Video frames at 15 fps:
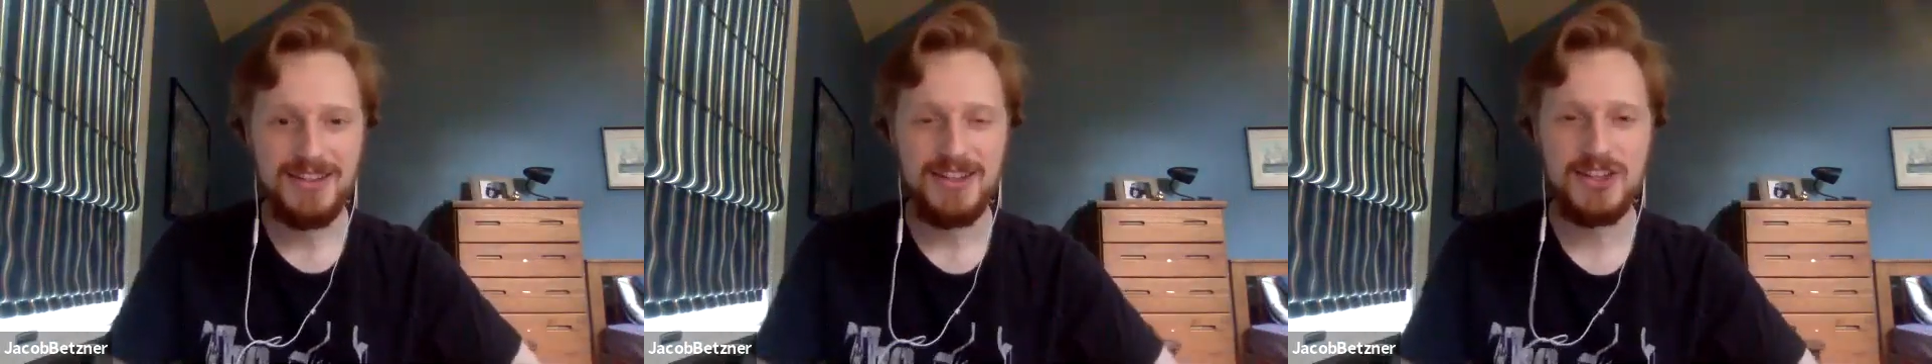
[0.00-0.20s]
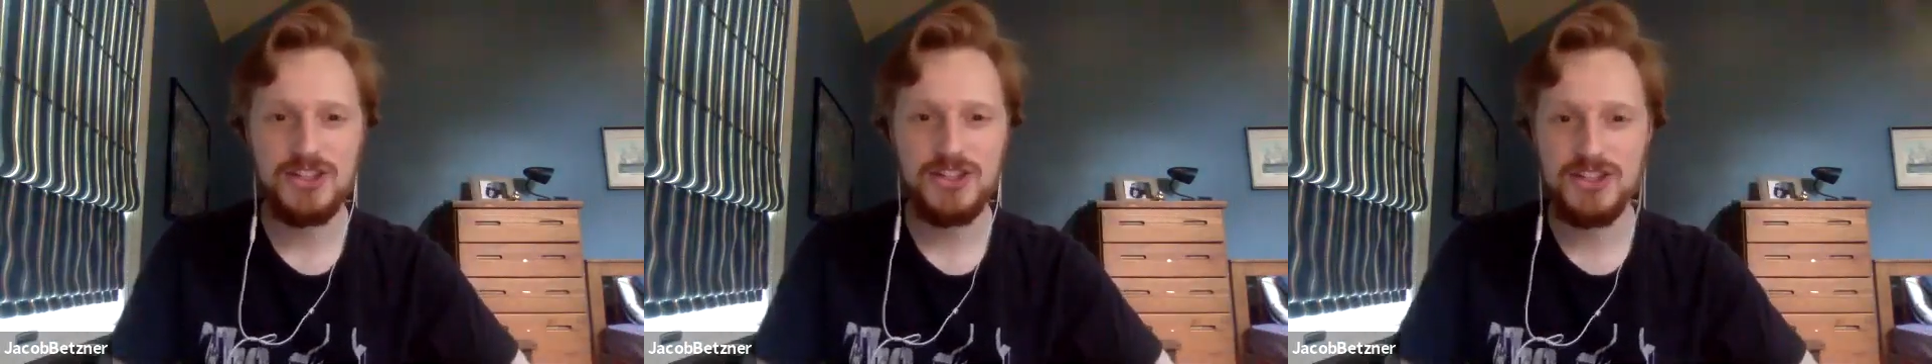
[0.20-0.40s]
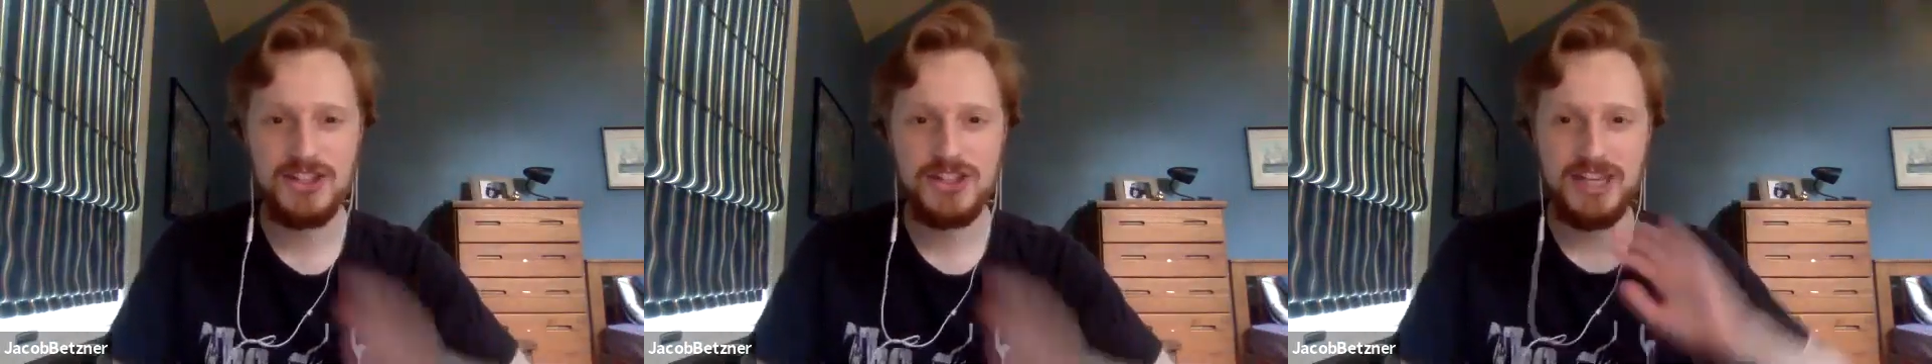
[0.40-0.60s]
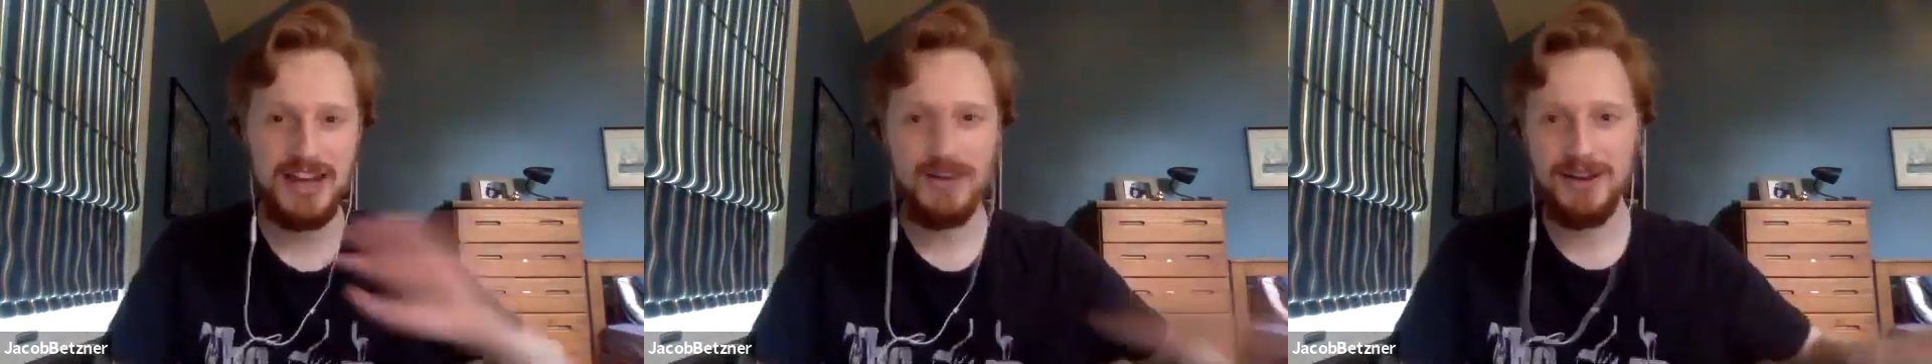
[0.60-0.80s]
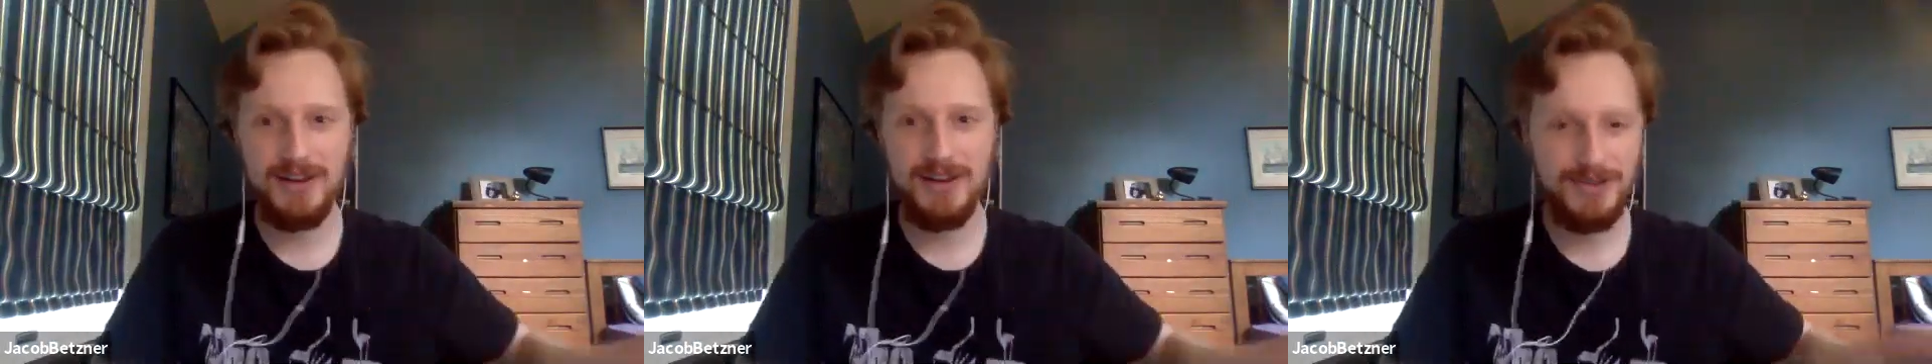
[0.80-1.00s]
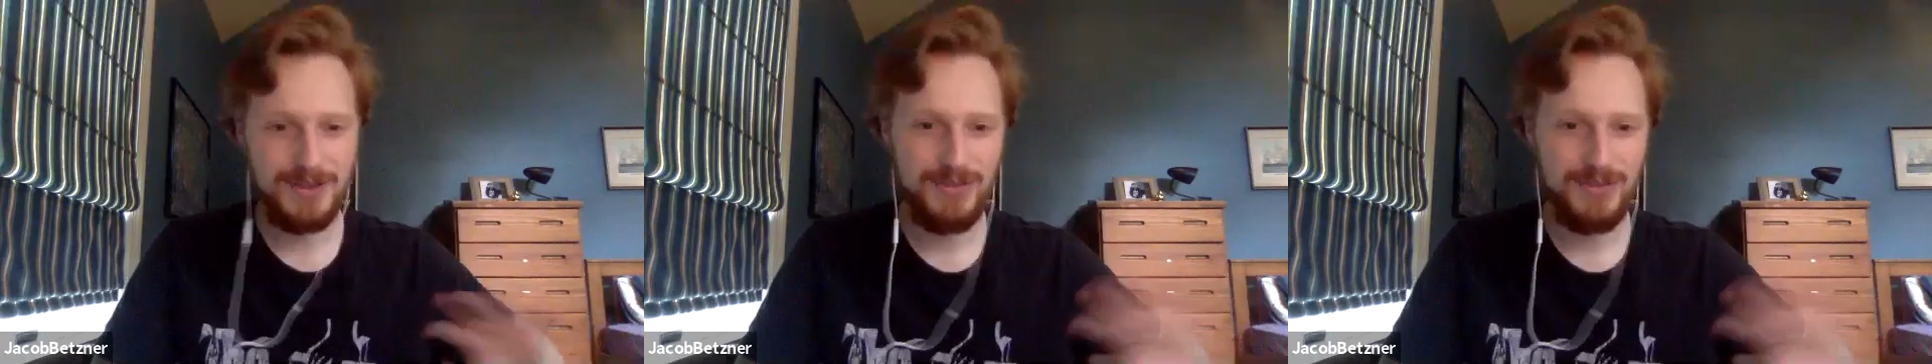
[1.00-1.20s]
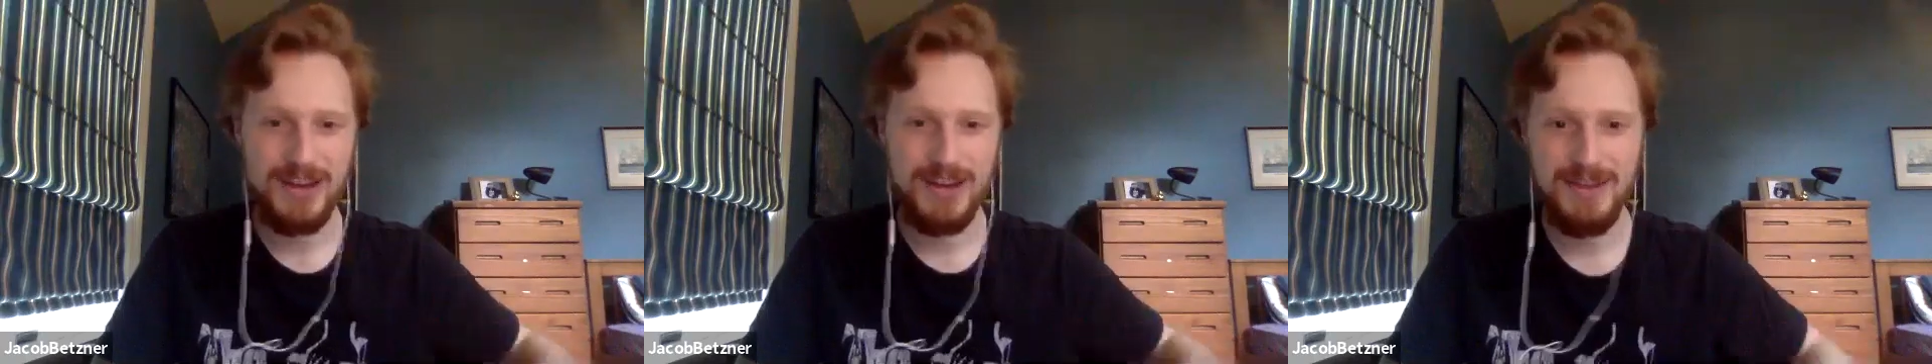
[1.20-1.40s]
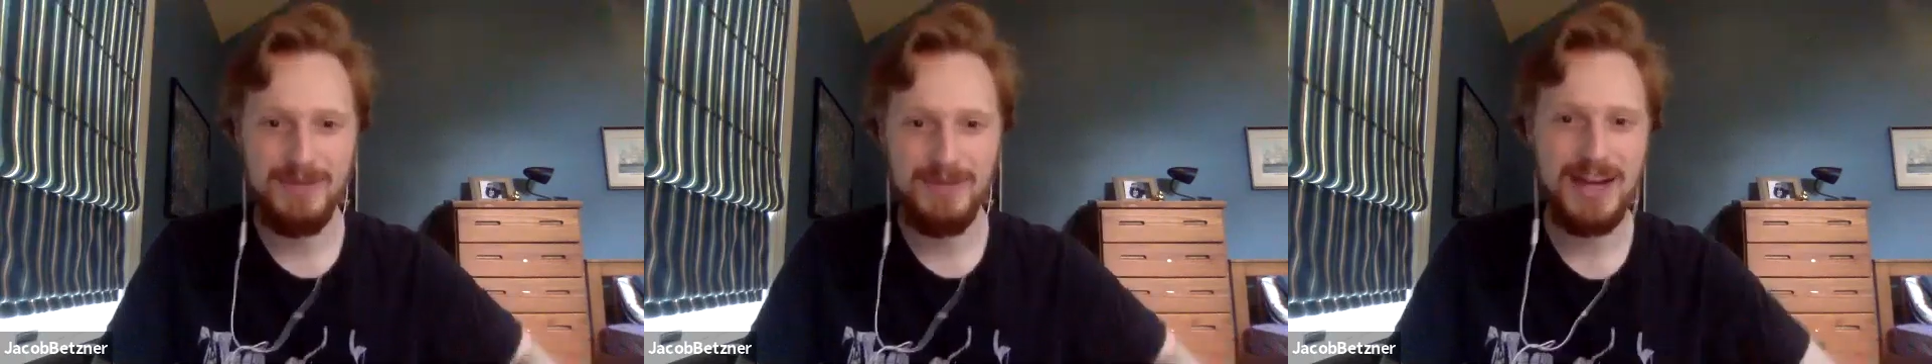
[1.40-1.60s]
scared out of his
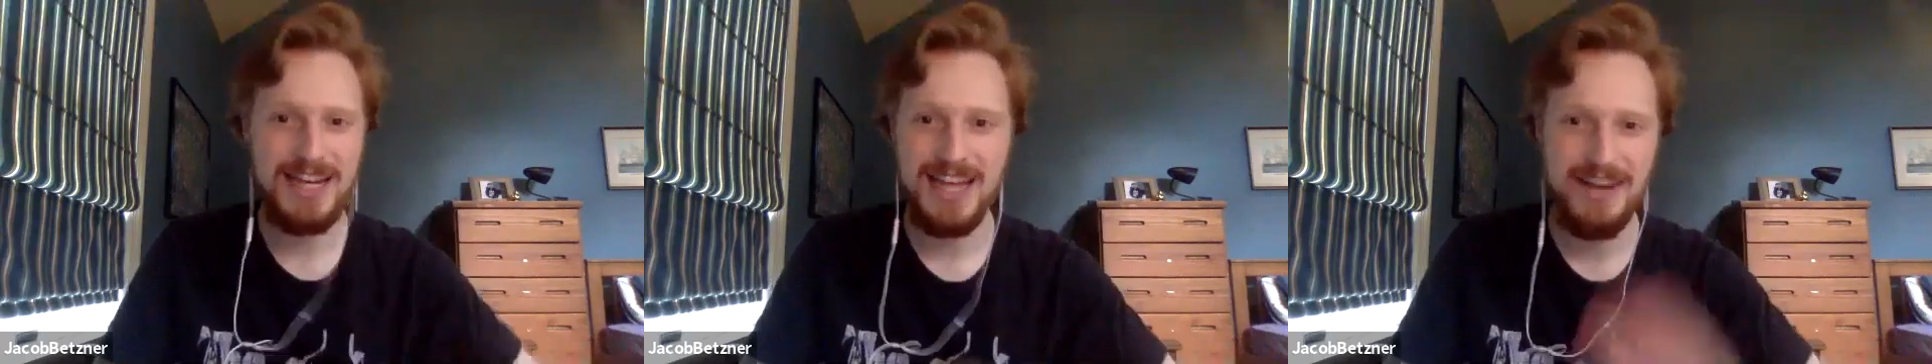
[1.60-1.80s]
fucking mind.